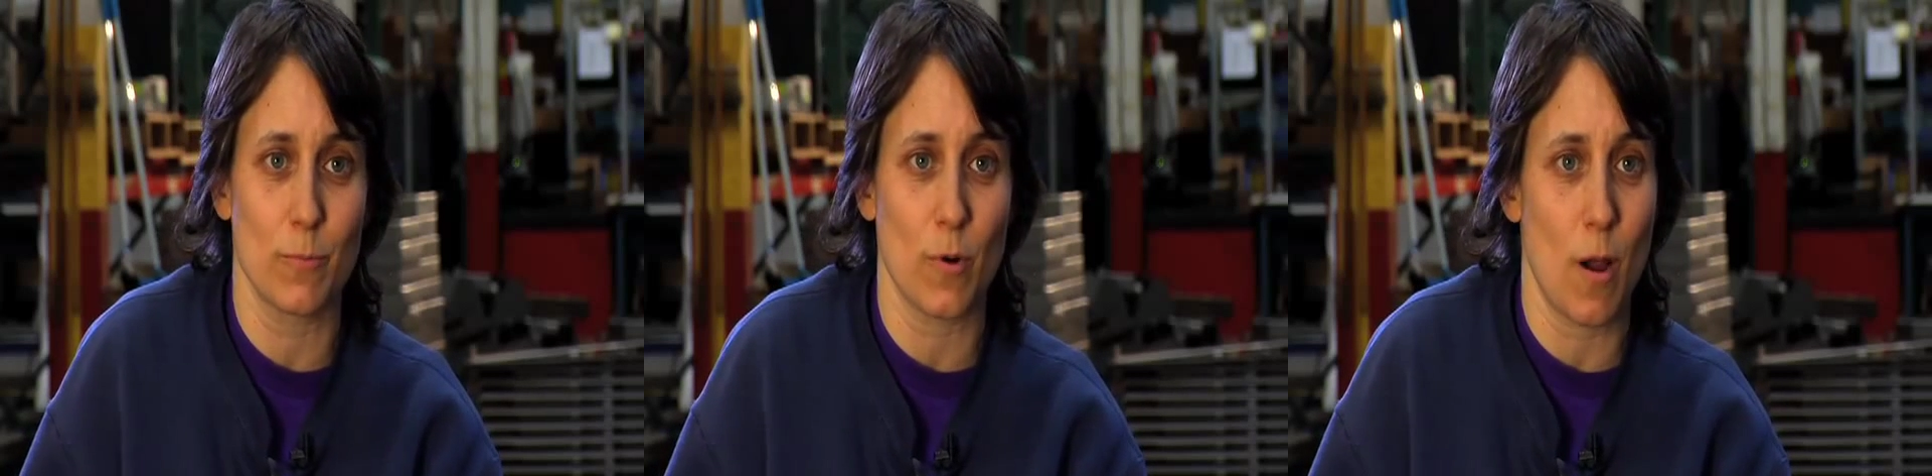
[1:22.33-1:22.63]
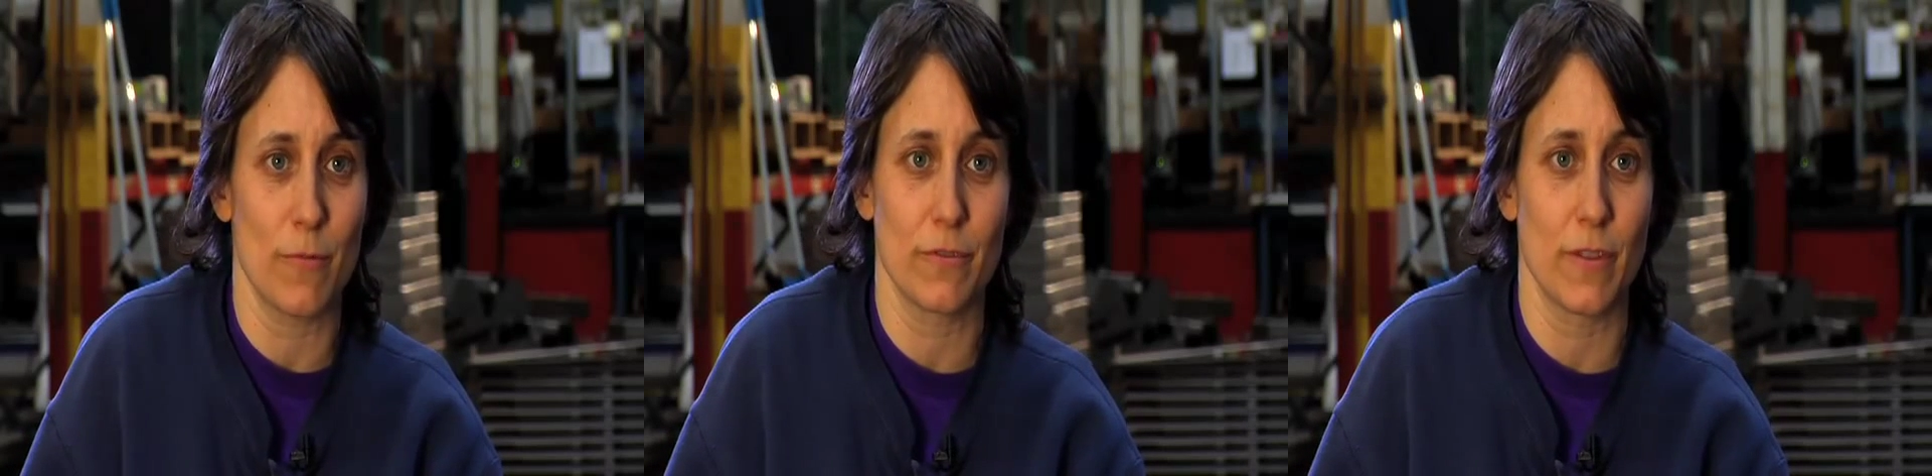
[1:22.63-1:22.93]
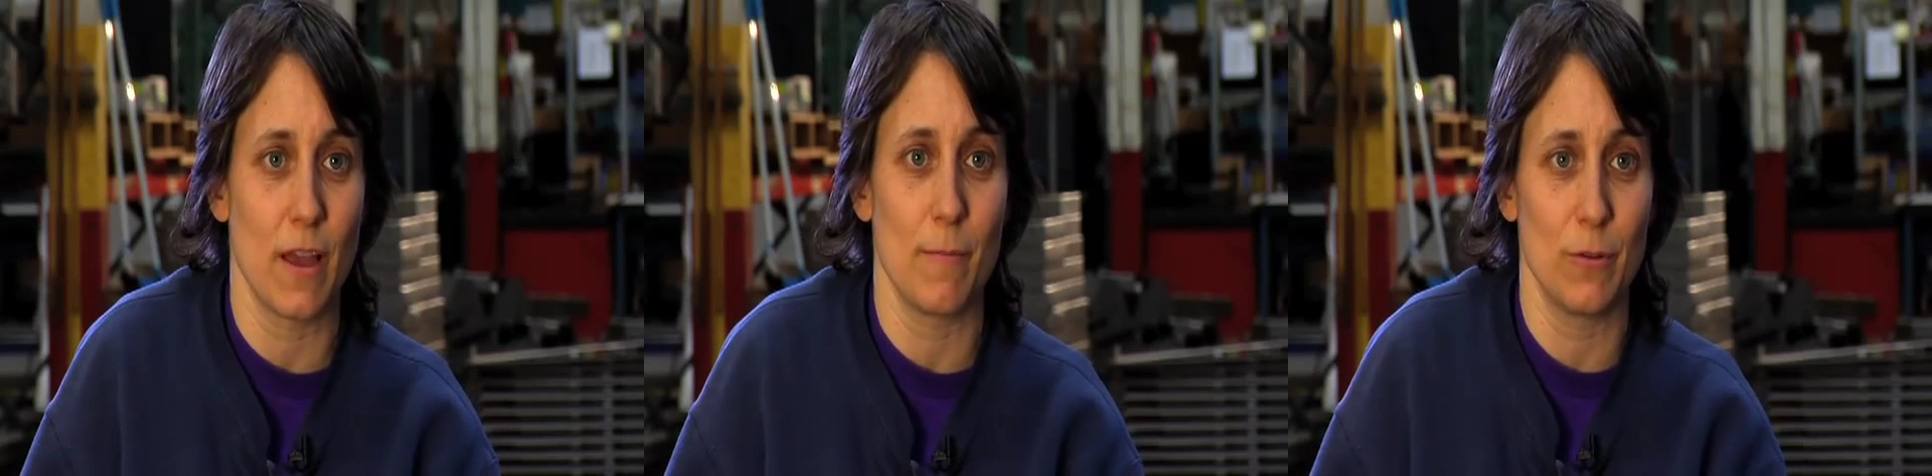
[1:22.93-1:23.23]
problems for
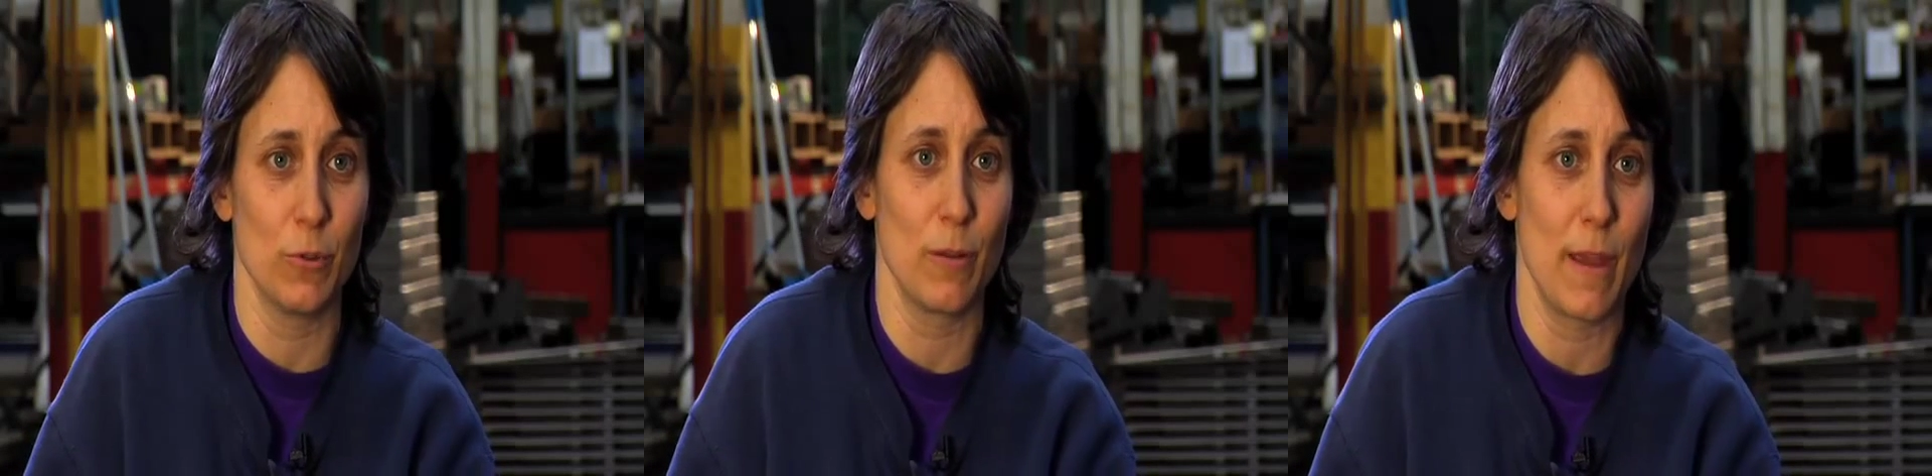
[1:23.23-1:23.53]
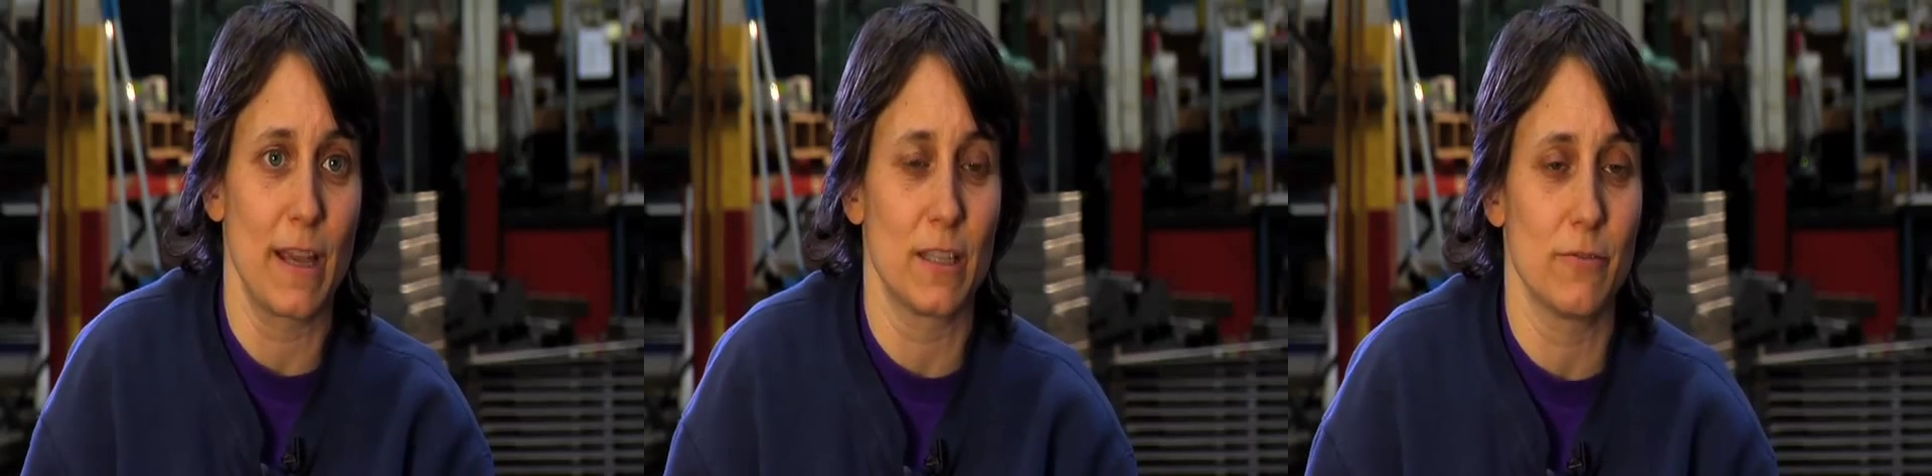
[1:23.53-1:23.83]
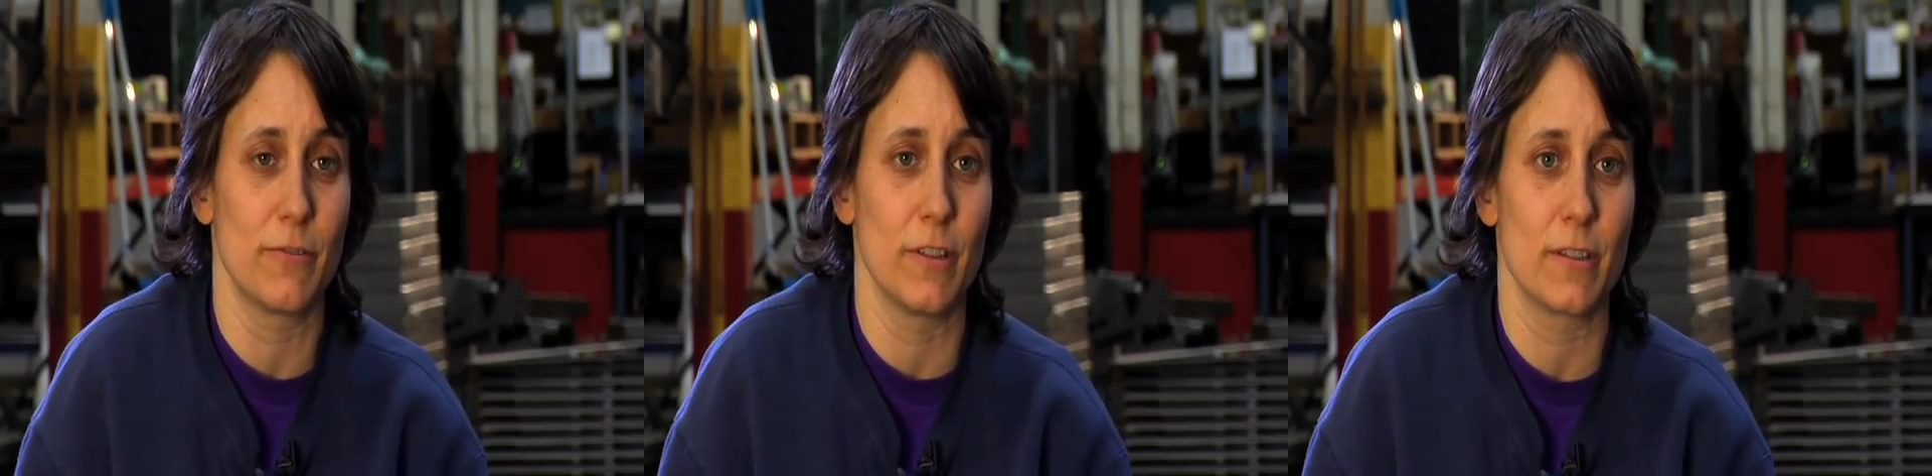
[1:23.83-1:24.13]
them, and really make a
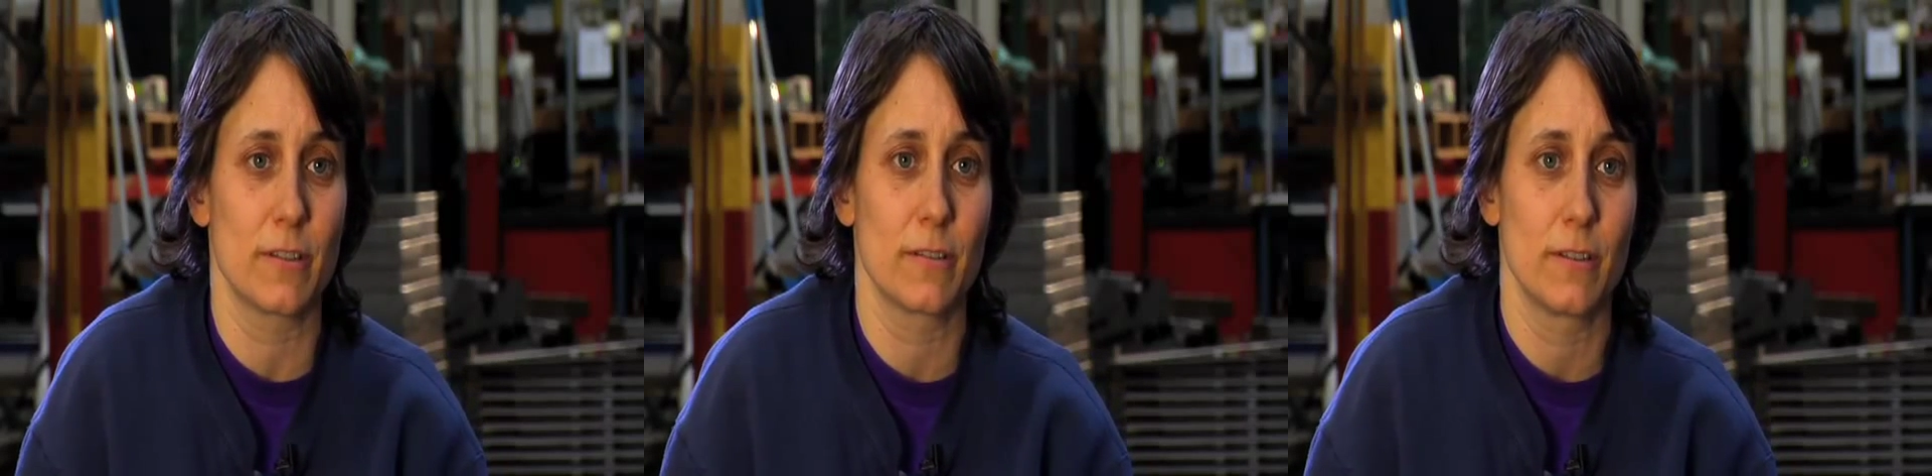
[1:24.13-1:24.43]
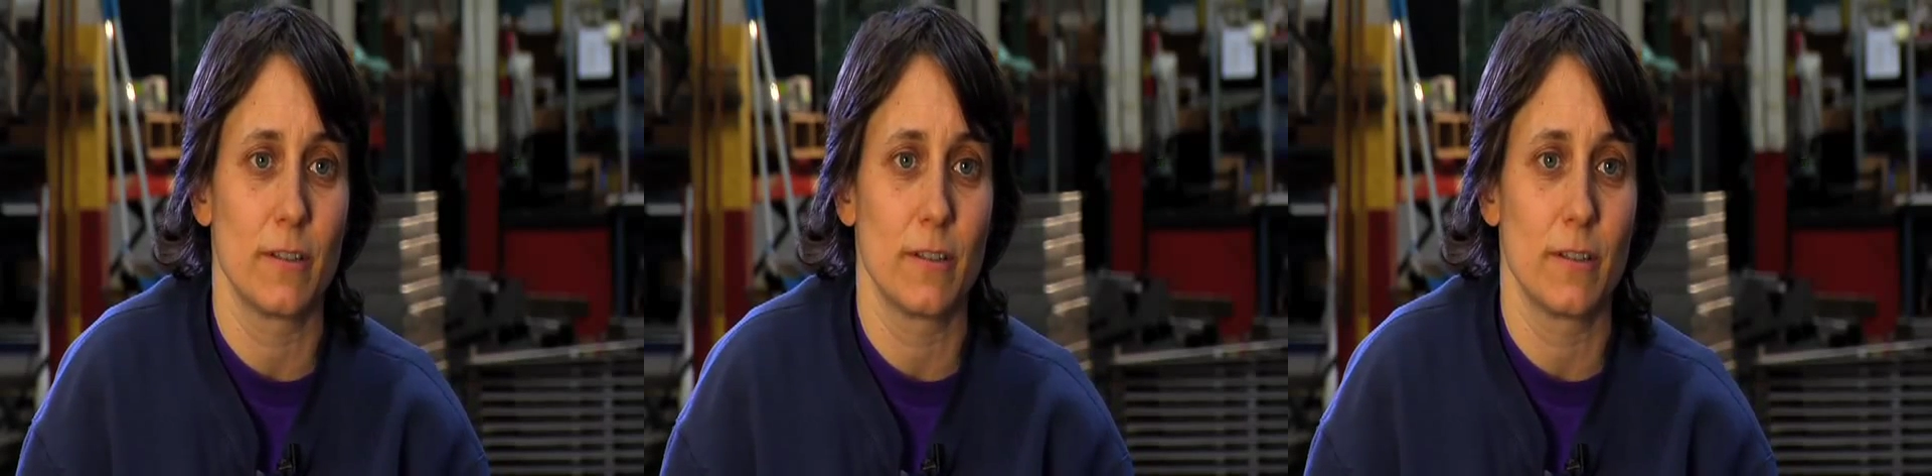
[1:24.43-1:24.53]
difference